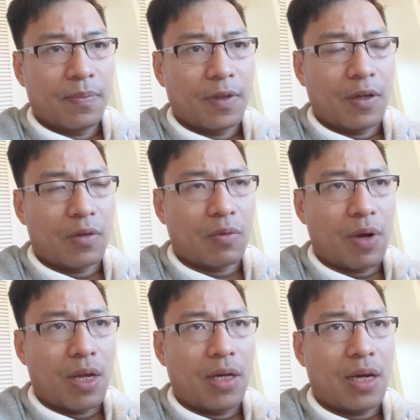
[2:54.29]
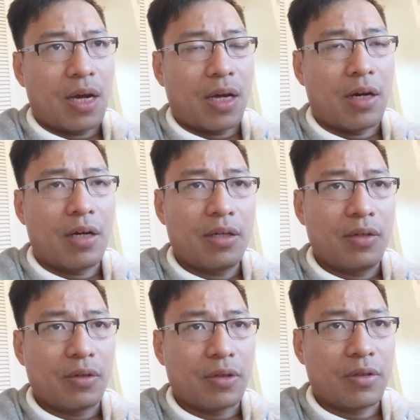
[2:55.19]
Because when I heard
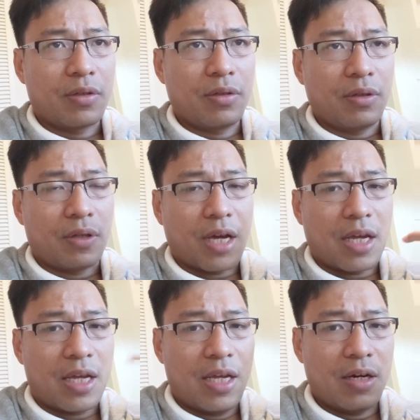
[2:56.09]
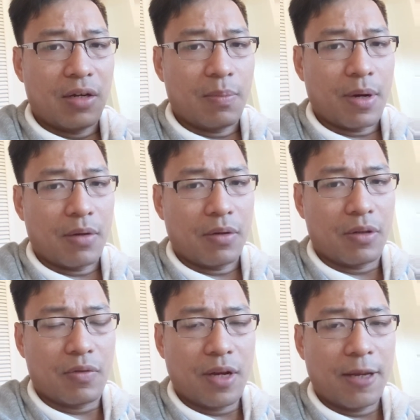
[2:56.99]
your, you know, I hear about your
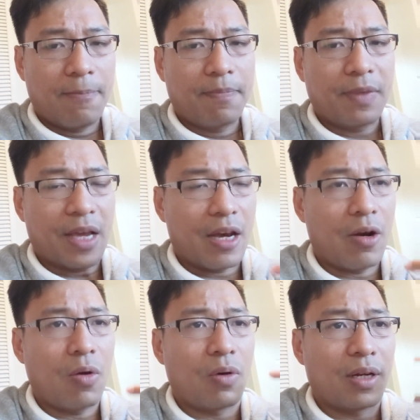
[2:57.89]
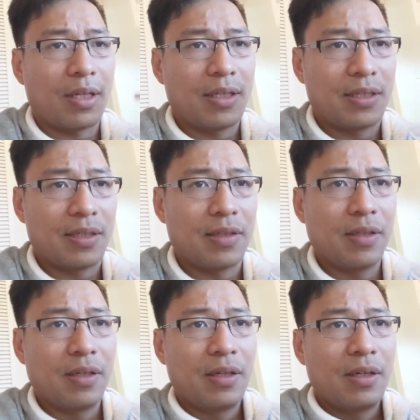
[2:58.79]
dream and know that this is
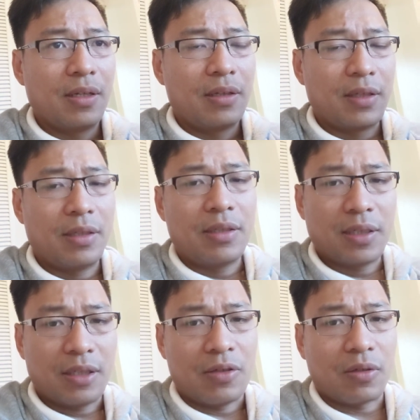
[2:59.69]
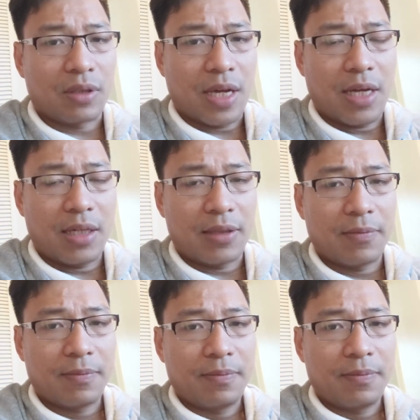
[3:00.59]
your talent,